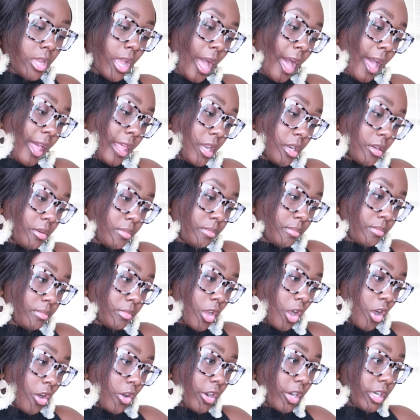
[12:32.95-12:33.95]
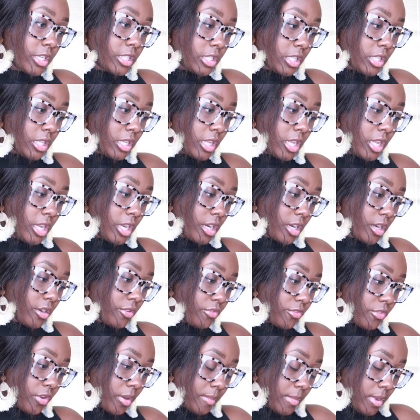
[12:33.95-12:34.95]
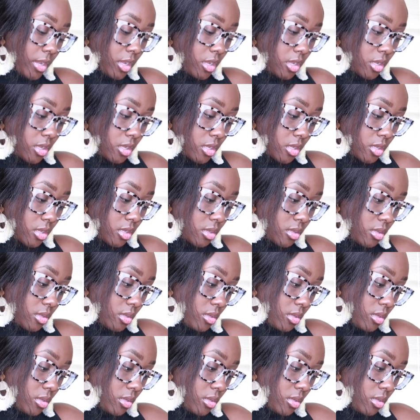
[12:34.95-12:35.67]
item cards in here from uh